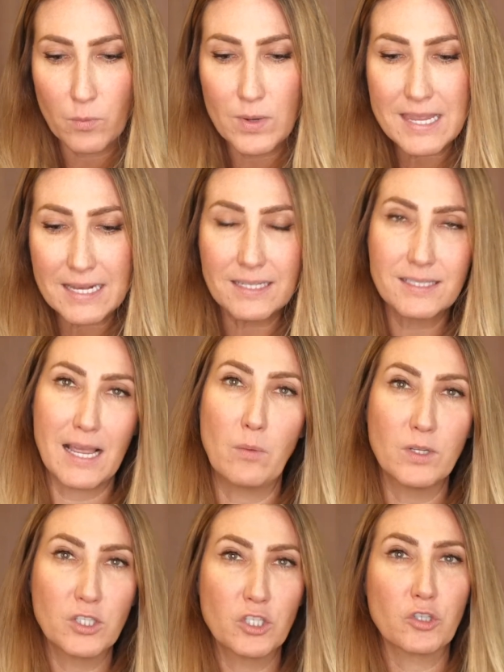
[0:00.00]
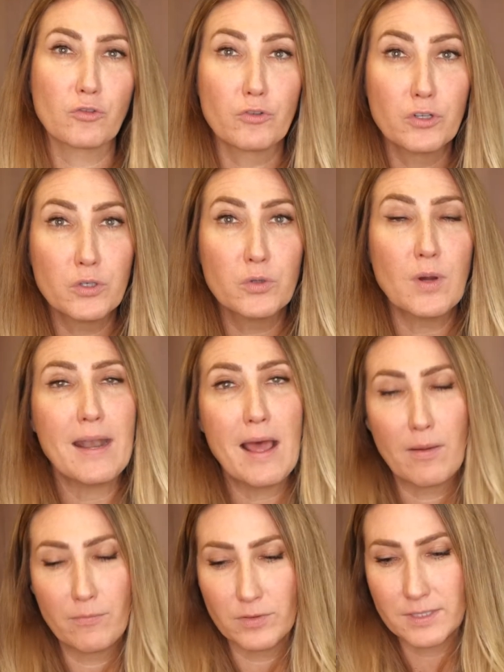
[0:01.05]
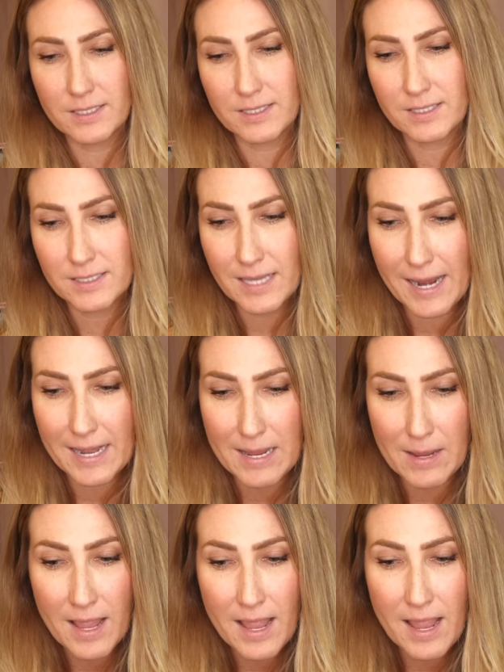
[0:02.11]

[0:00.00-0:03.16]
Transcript: We can decide what's true and helpful to society.